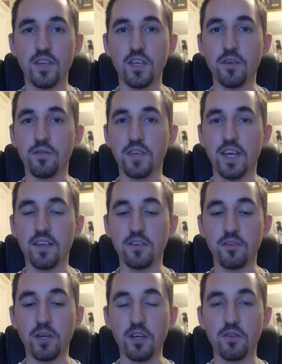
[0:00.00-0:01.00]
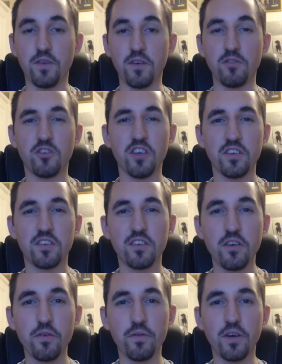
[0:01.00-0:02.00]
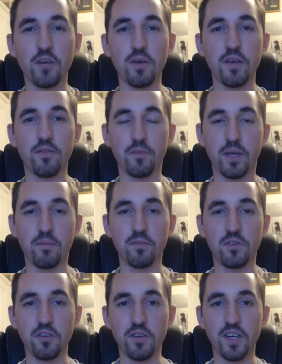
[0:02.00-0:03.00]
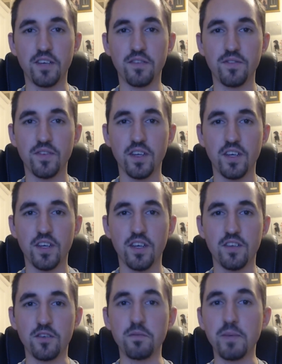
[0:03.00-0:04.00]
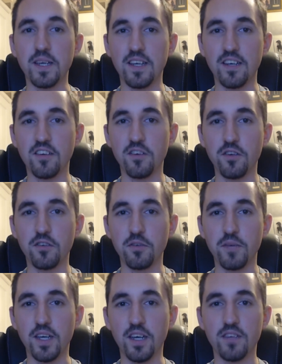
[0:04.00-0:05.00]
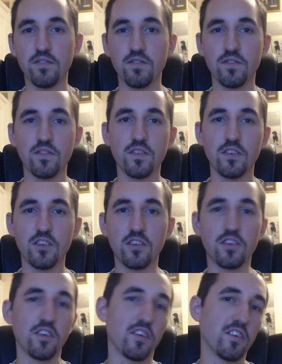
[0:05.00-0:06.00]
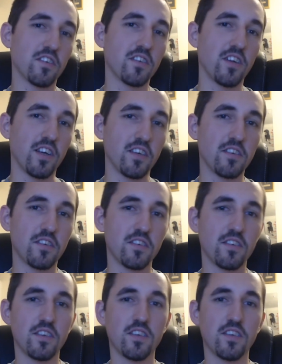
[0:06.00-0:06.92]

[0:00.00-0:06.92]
he obviously has the microphone just too far away from him to speak into, so he just does a slight